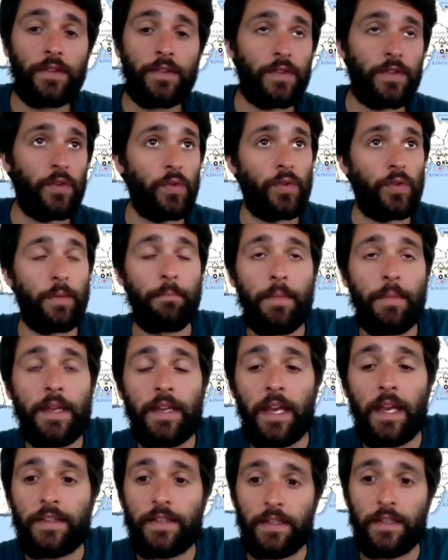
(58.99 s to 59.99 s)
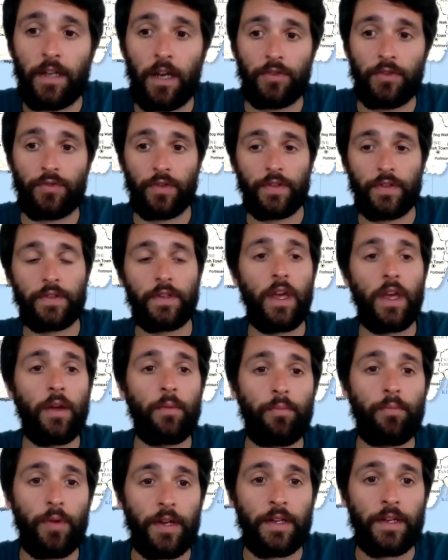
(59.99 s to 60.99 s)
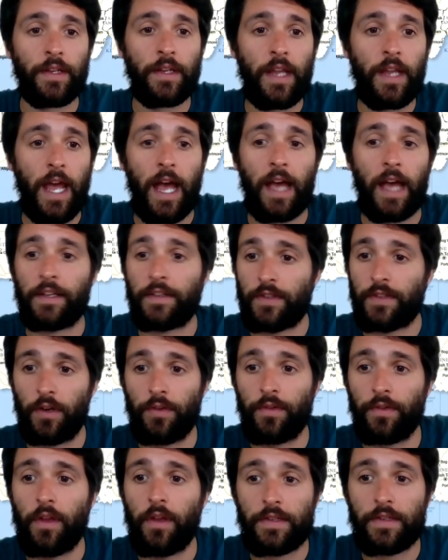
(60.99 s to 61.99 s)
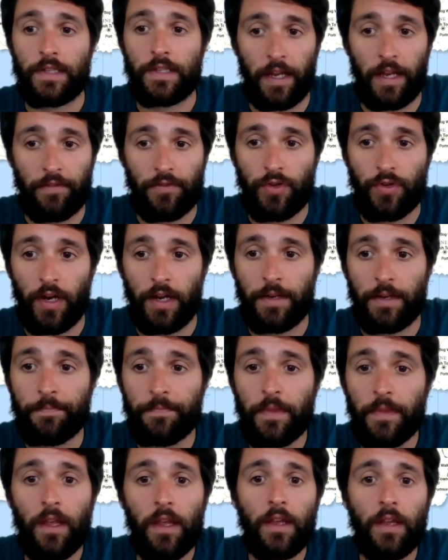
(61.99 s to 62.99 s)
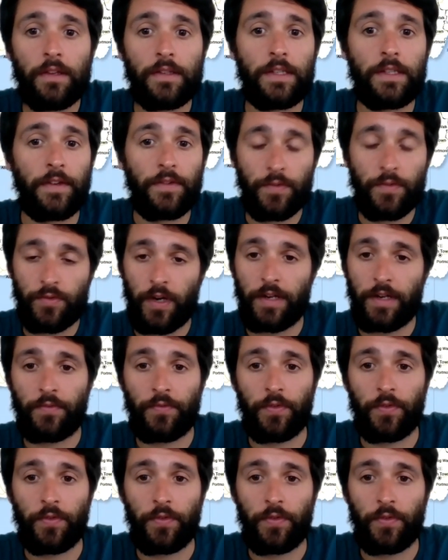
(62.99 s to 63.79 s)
to the mid-1800s, Britain had its own slave trade. Slaves were traded for